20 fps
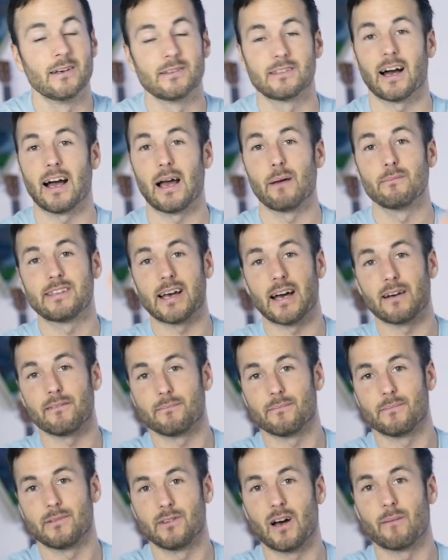Times
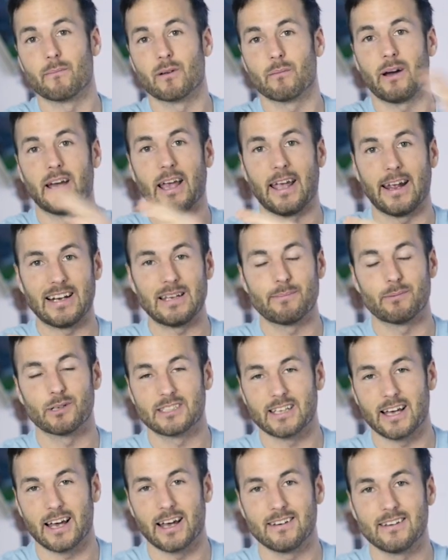that number by
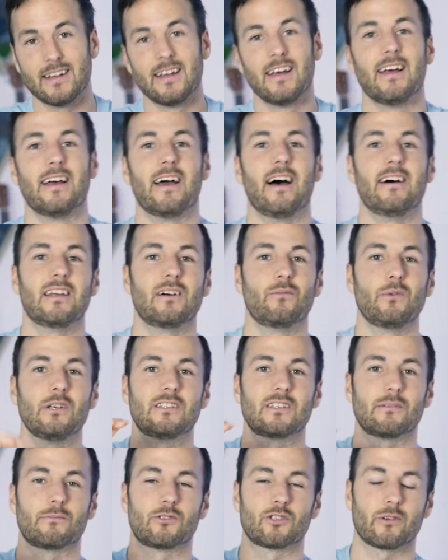80%. And then we
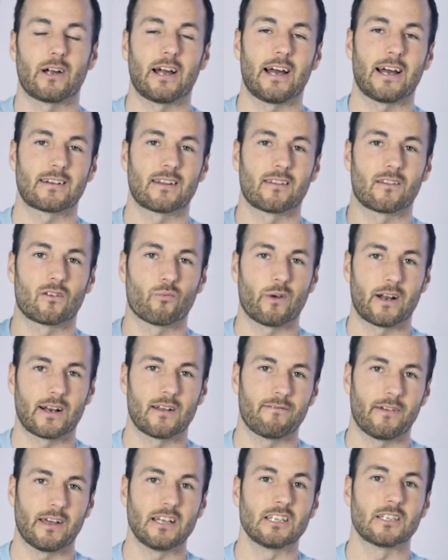subtract the
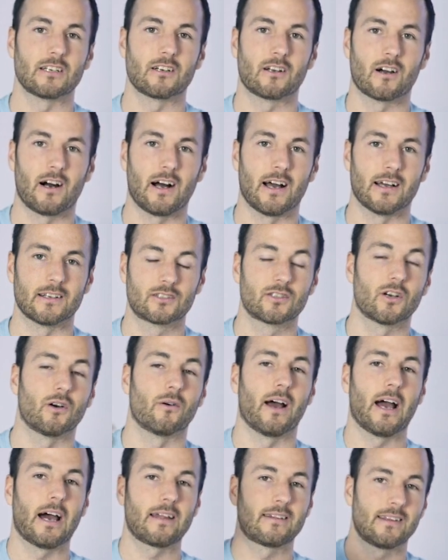renovation cost. So
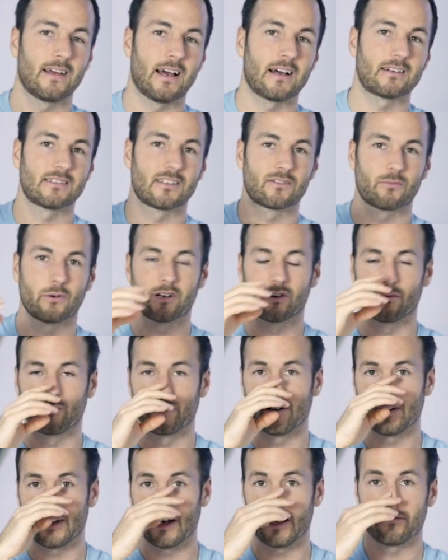how does this work in
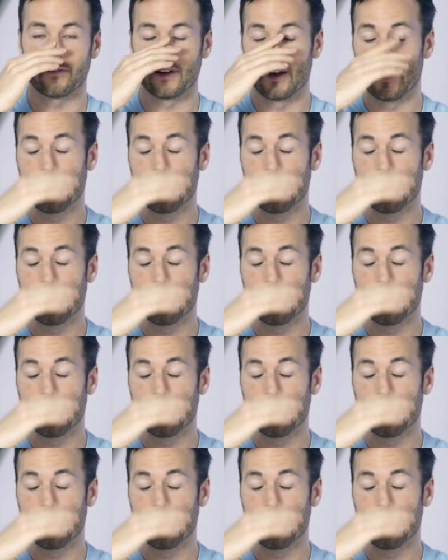real life?